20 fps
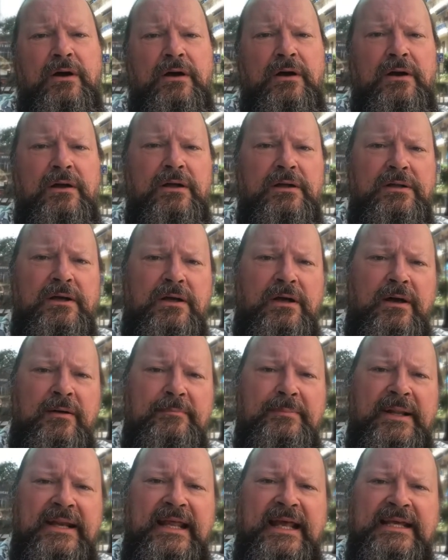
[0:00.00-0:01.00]
uh, the
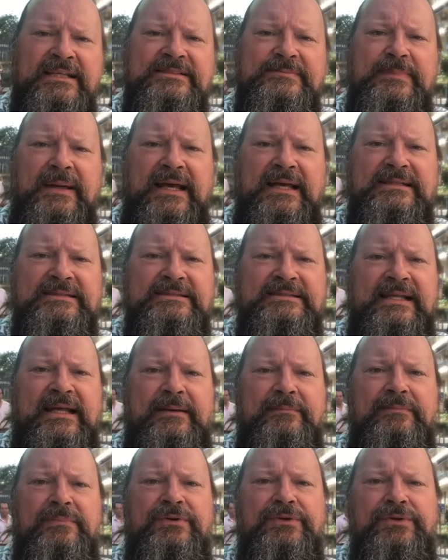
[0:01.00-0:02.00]
company expects
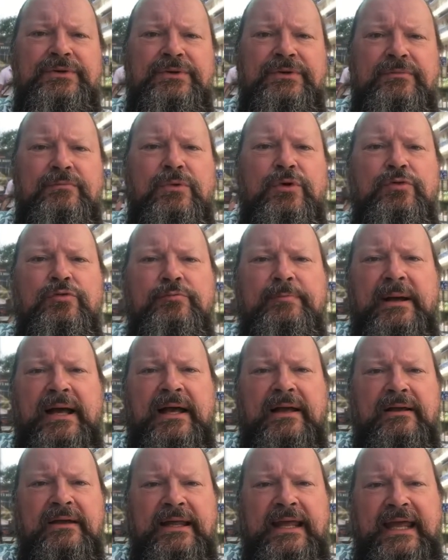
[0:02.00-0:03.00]
them to move
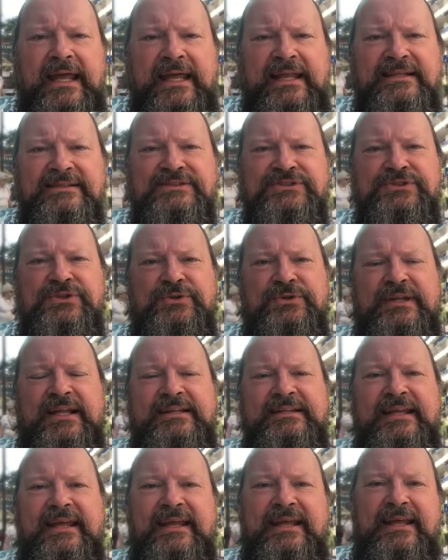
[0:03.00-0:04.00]
back again so
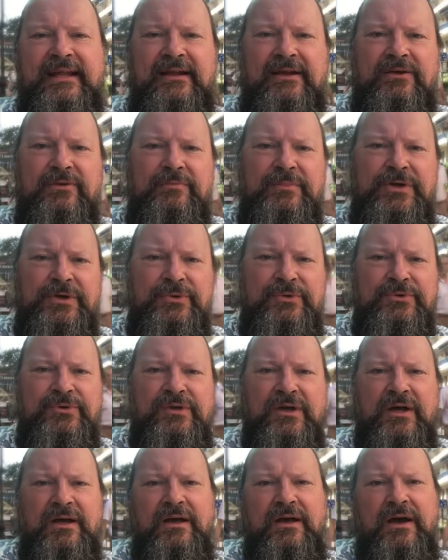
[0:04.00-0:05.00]
that they can commute
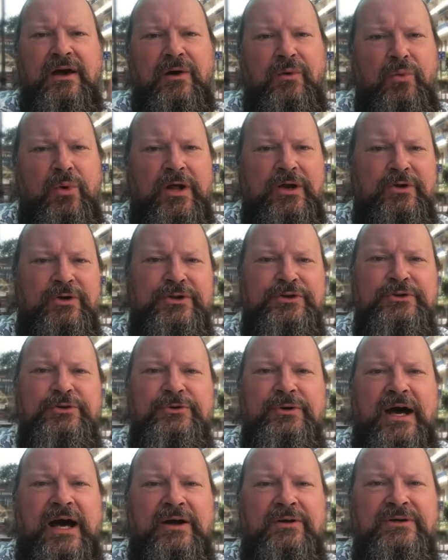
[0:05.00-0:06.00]
one or
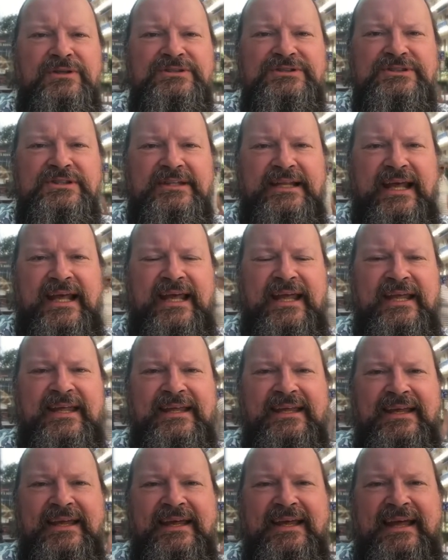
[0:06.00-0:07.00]
two hours a day
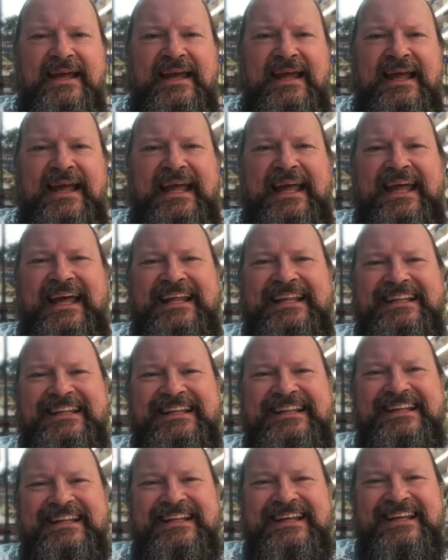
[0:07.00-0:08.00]

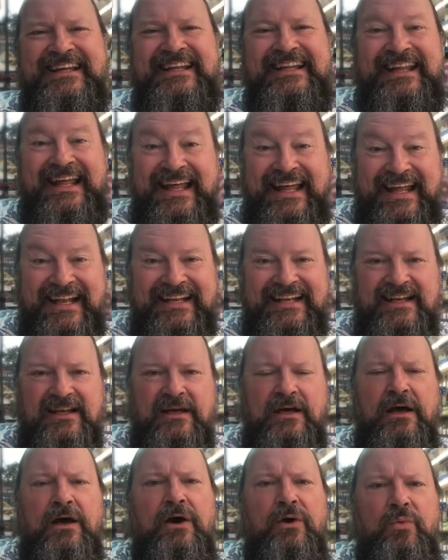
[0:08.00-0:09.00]
and then
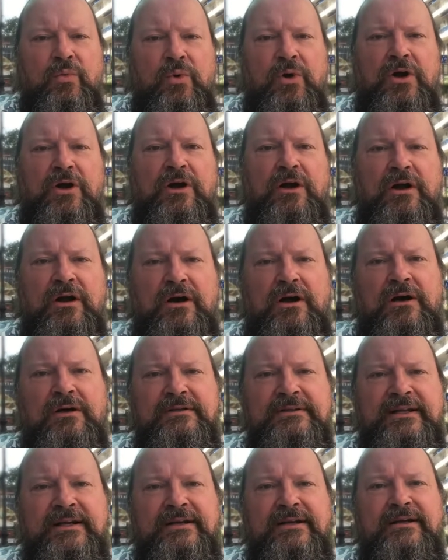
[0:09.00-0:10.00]
work
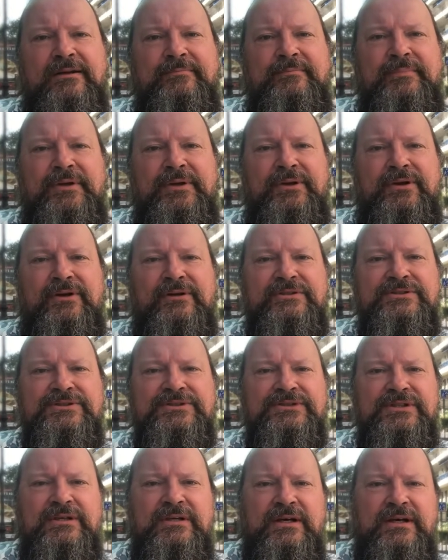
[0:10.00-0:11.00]
on their
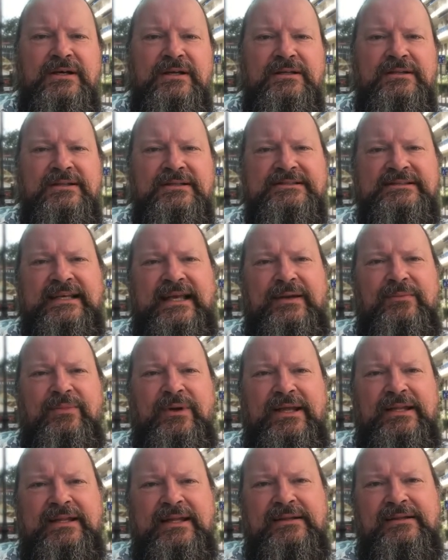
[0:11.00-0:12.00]
computers the same
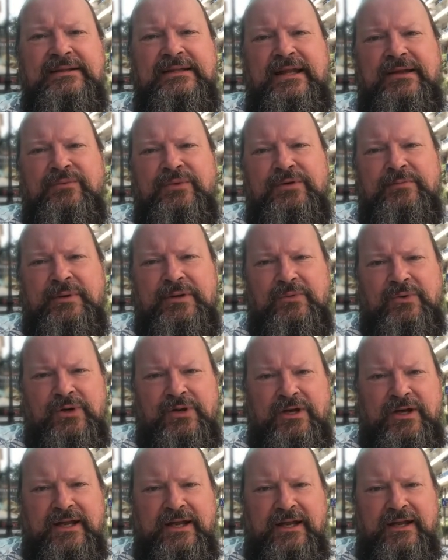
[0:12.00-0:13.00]
way that they would be
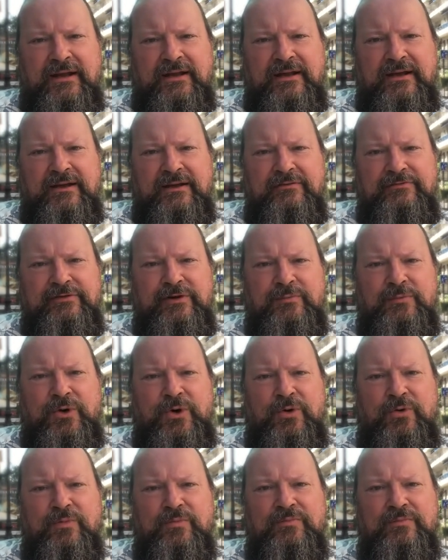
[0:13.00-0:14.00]
working uh, from
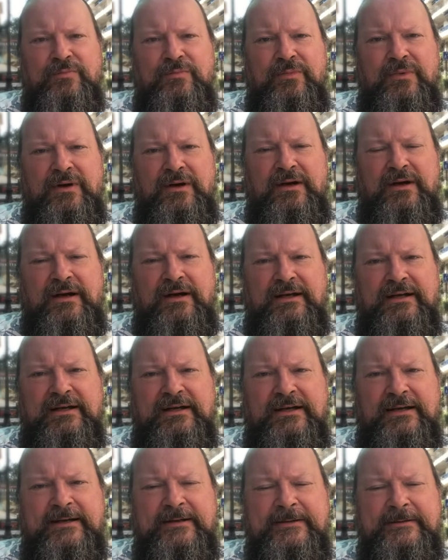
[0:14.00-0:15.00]
home.
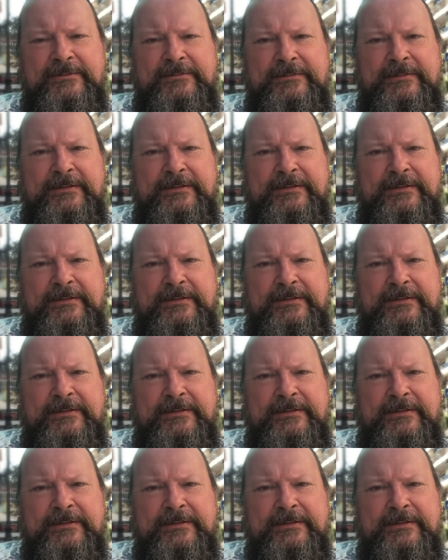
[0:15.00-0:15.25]
Uh,